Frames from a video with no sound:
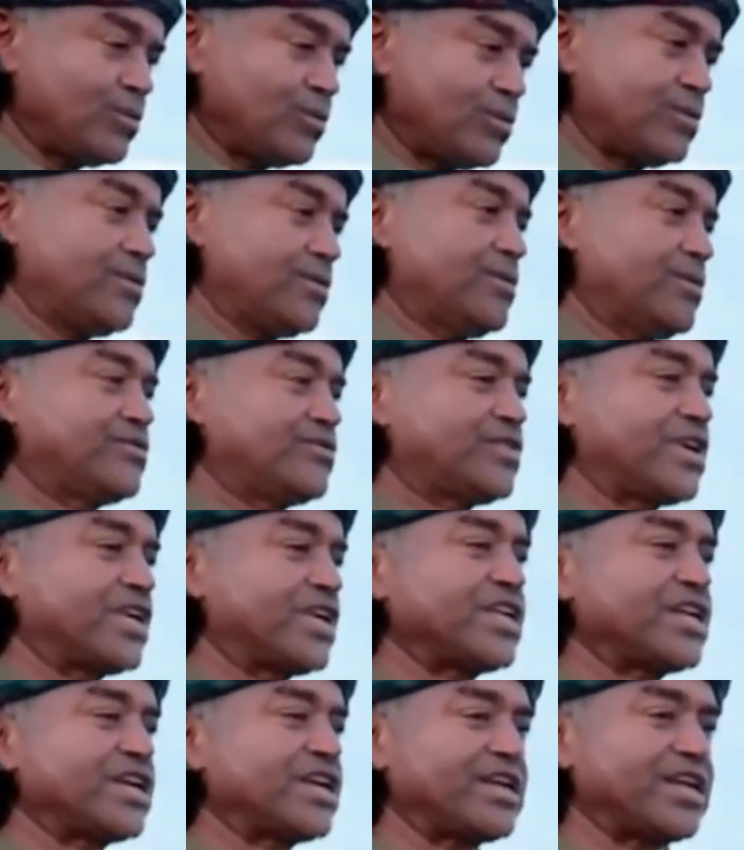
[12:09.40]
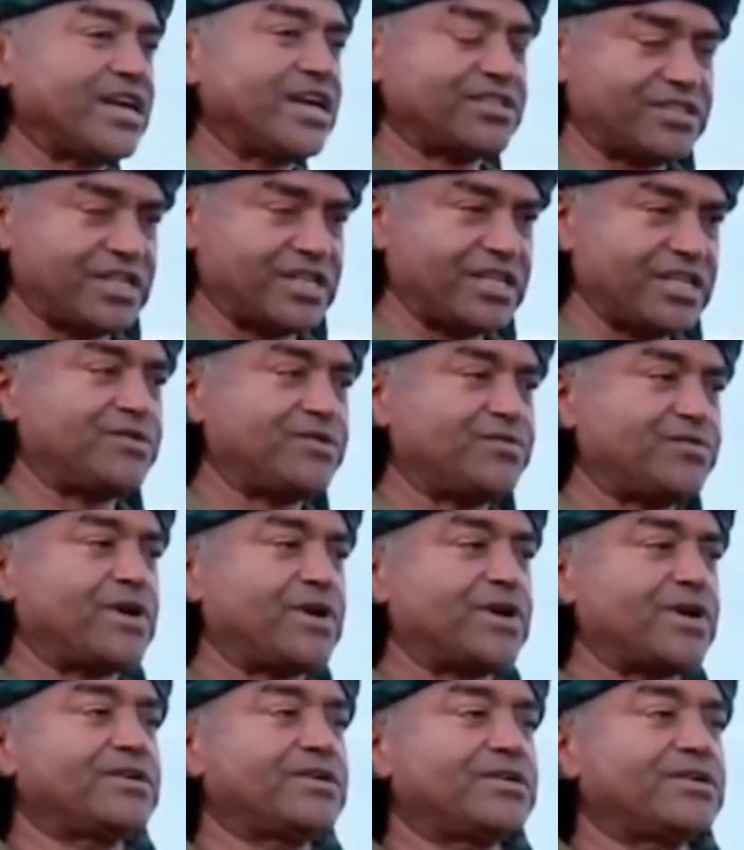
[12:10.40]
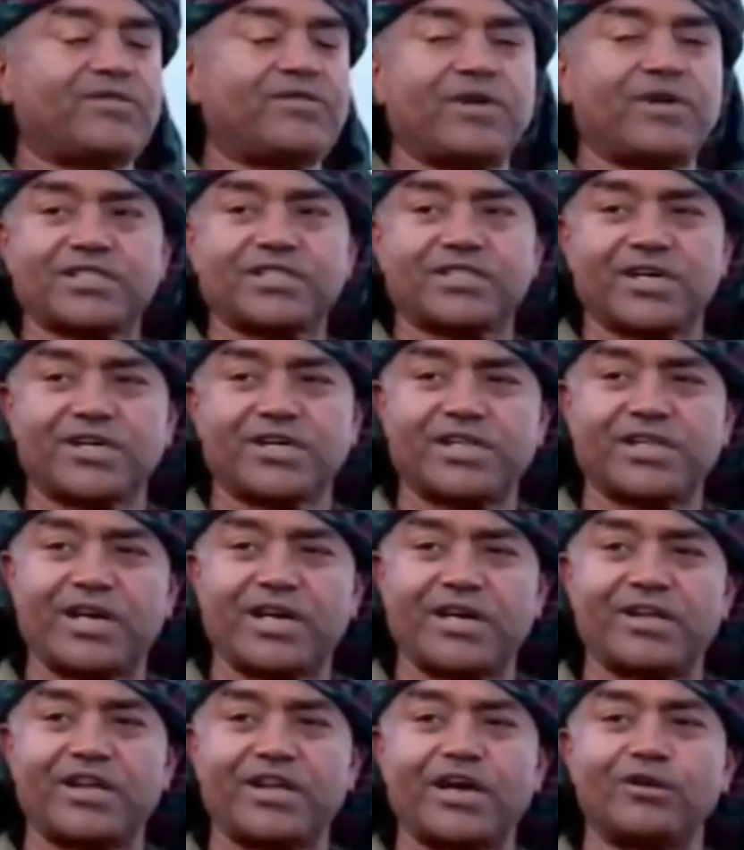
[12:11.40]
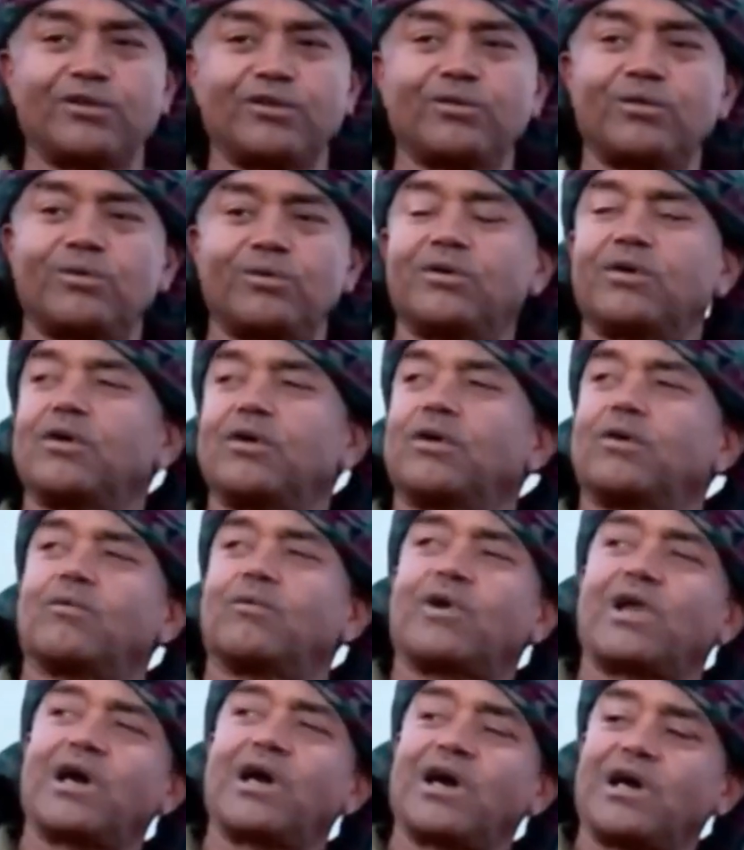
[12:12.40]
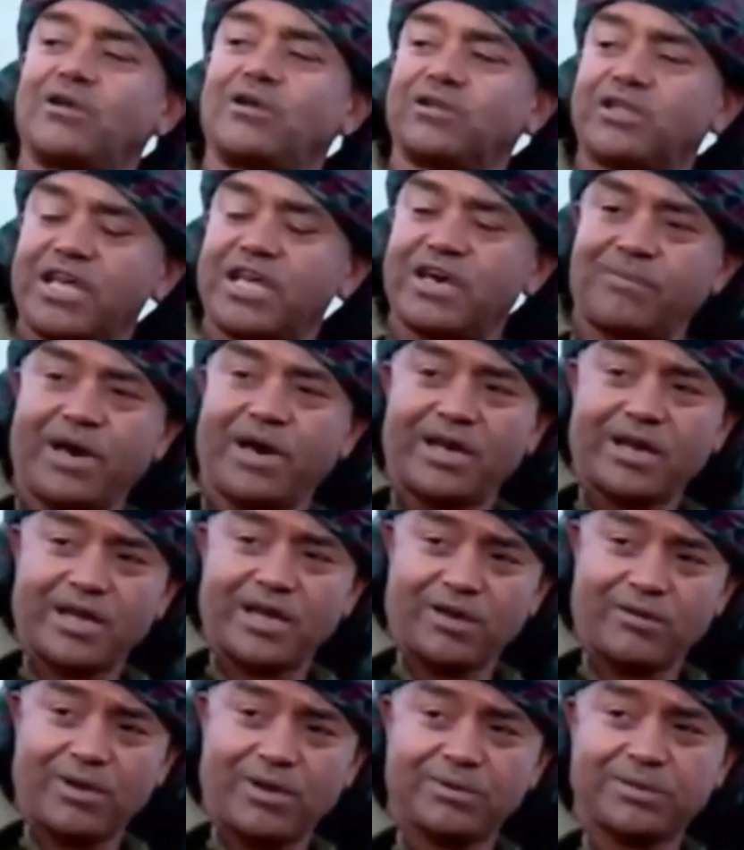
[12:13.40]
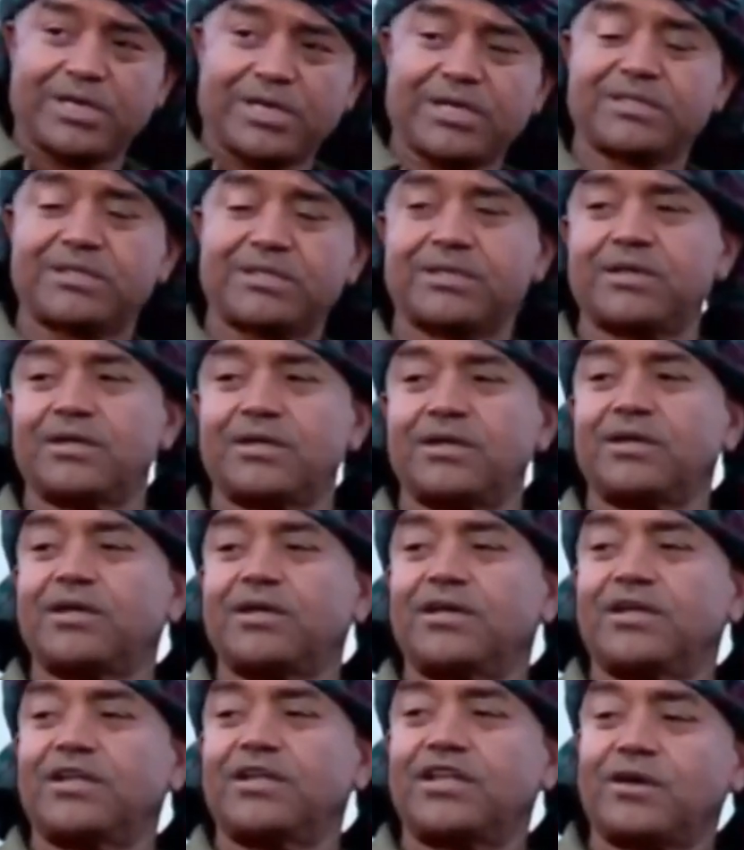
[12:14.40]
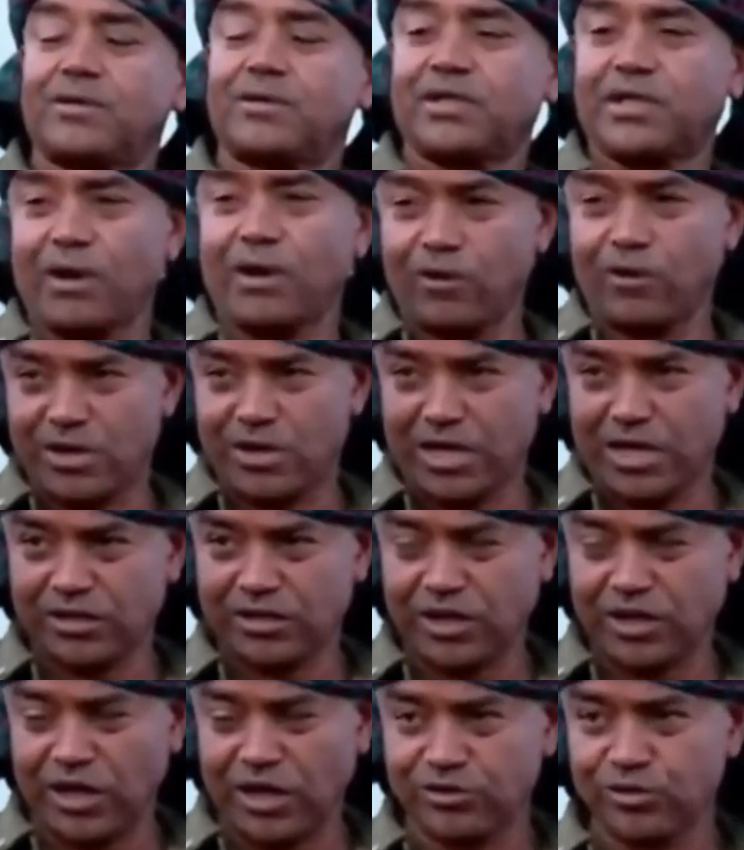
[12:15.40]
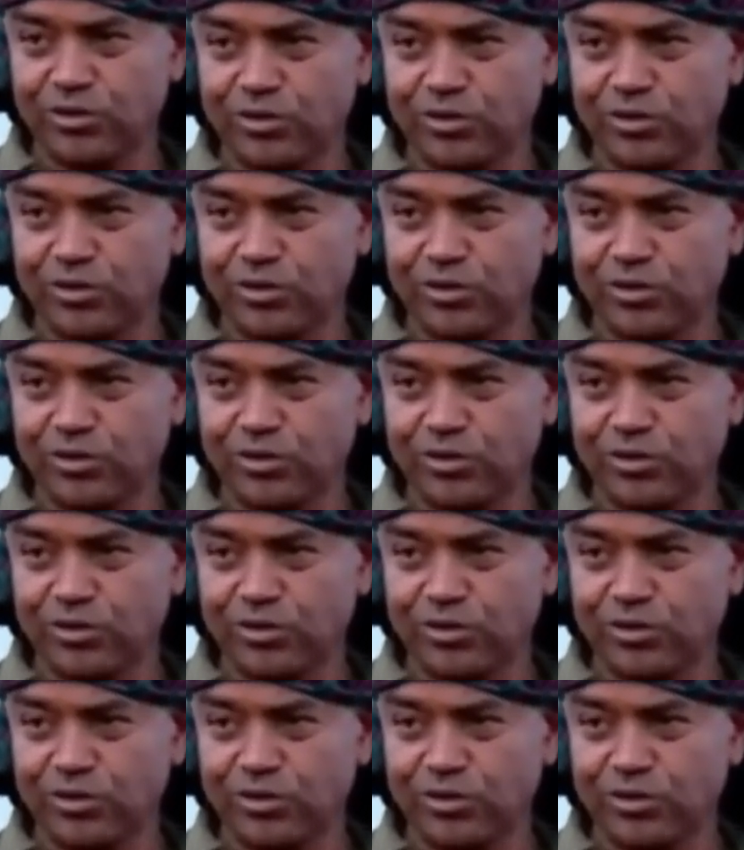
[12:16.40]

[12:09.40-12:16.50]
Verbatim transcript: The war that is being waged in Tigray is a war of resistance by the people of Tigray.